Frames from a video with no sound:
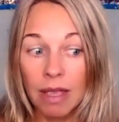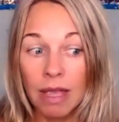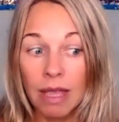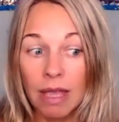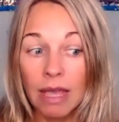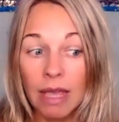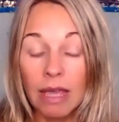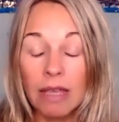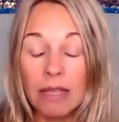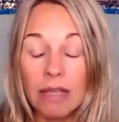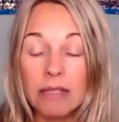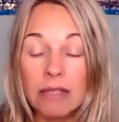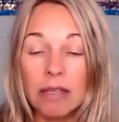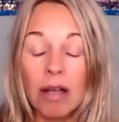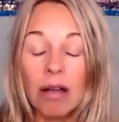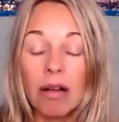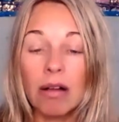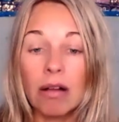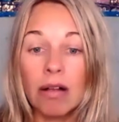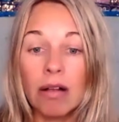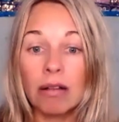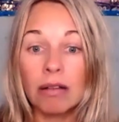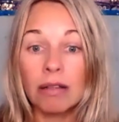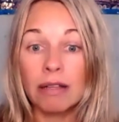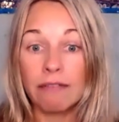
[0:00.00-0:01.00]
It's a
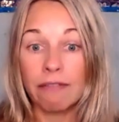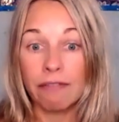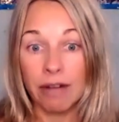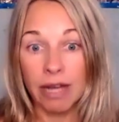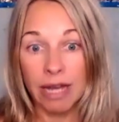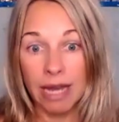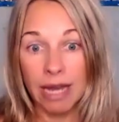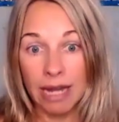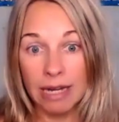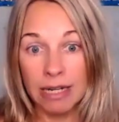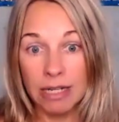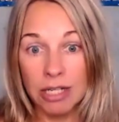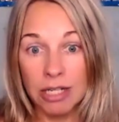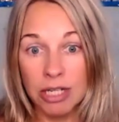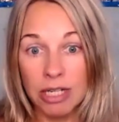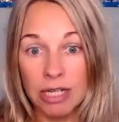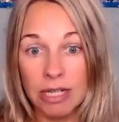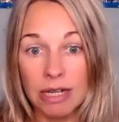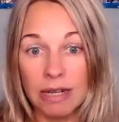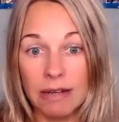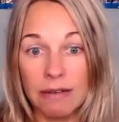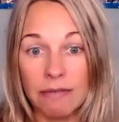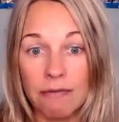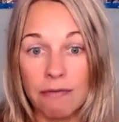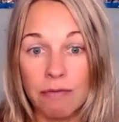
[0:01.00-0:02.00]
whole different energy
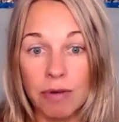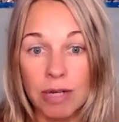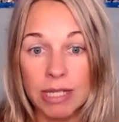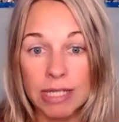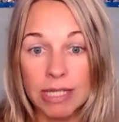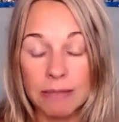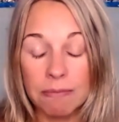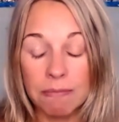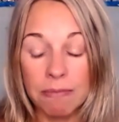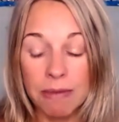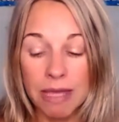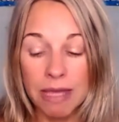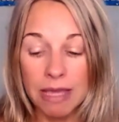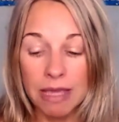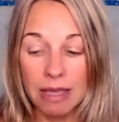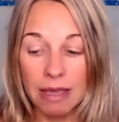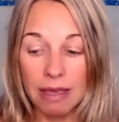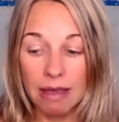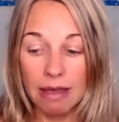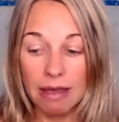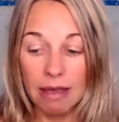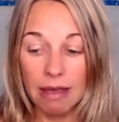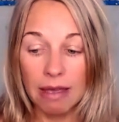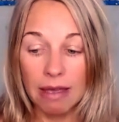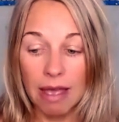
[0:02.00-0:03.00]
if we
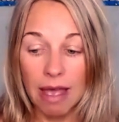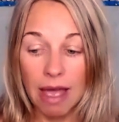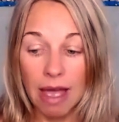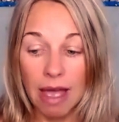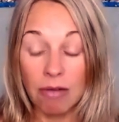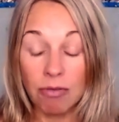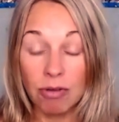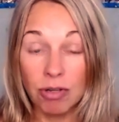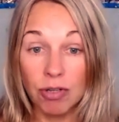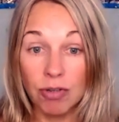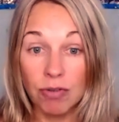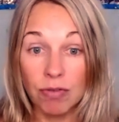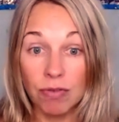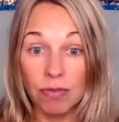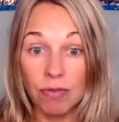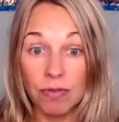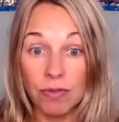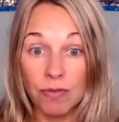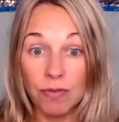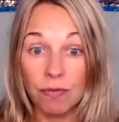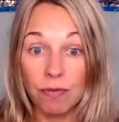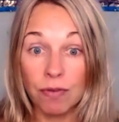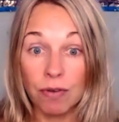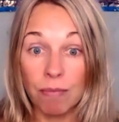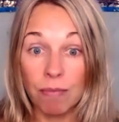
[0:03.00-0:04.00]
speak our truth
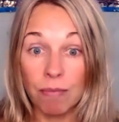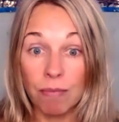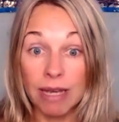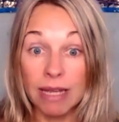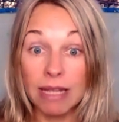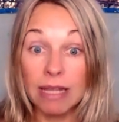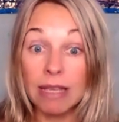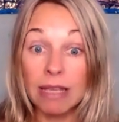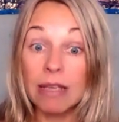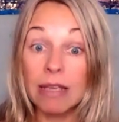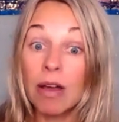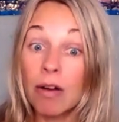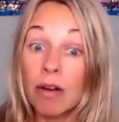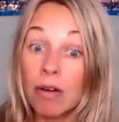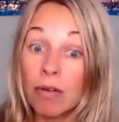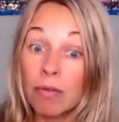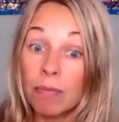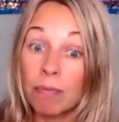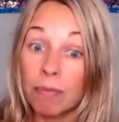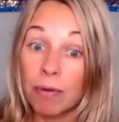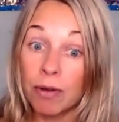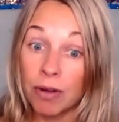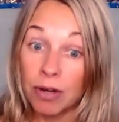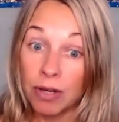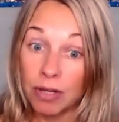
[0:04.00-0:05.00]
from an
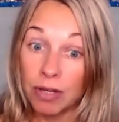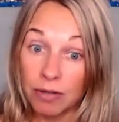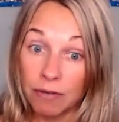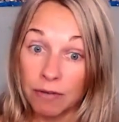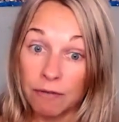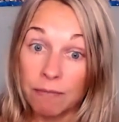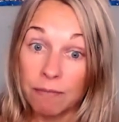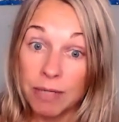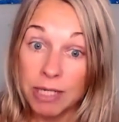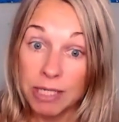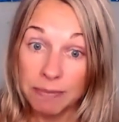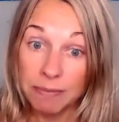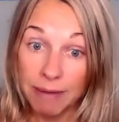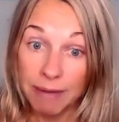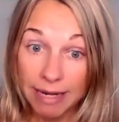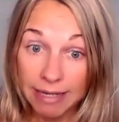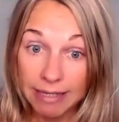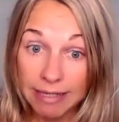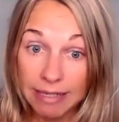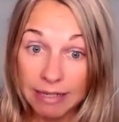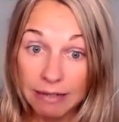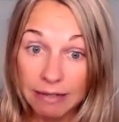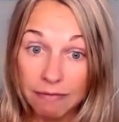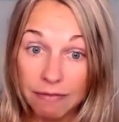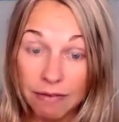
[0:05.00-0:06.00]
ego point of
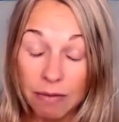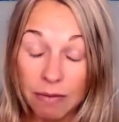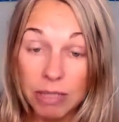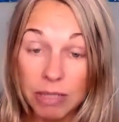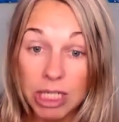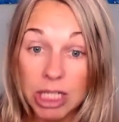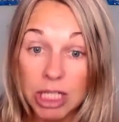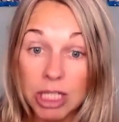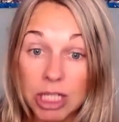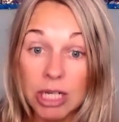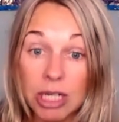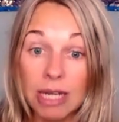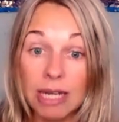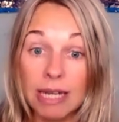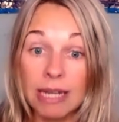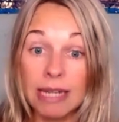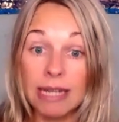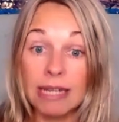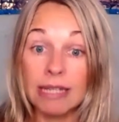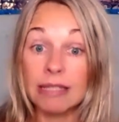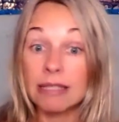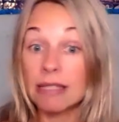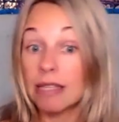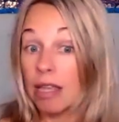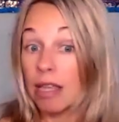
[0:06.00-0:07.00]
perspective, which is